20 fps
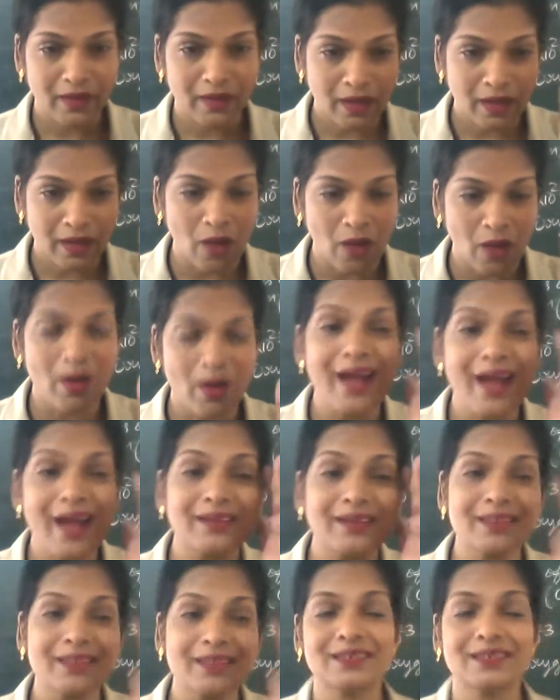Now at
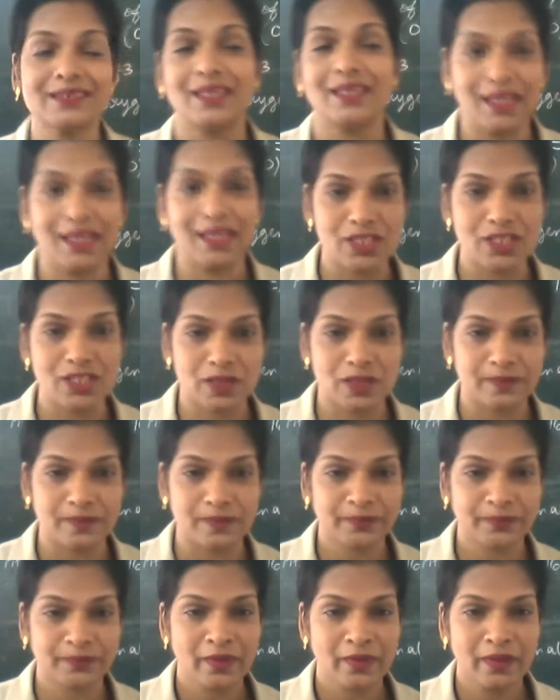this condition,
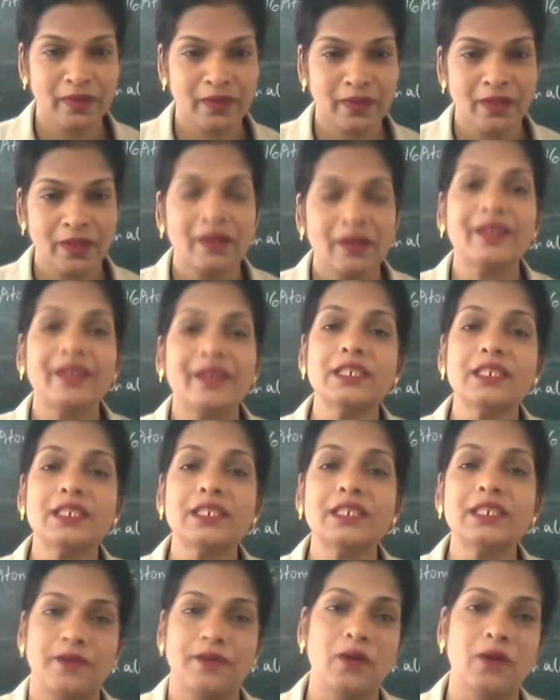it
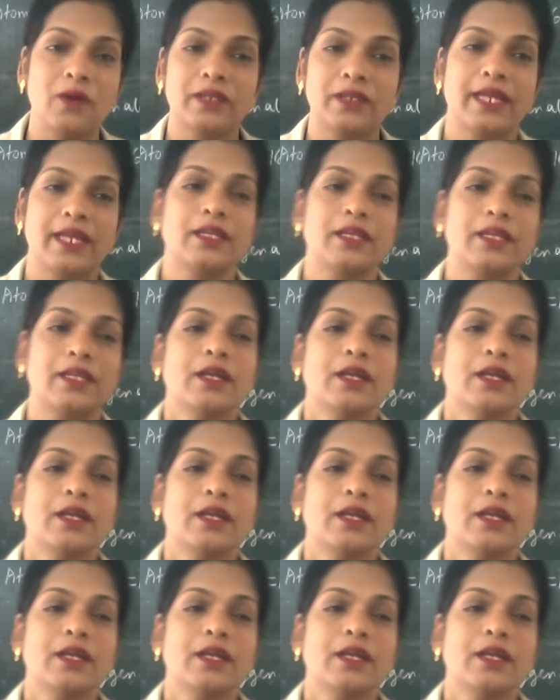is found that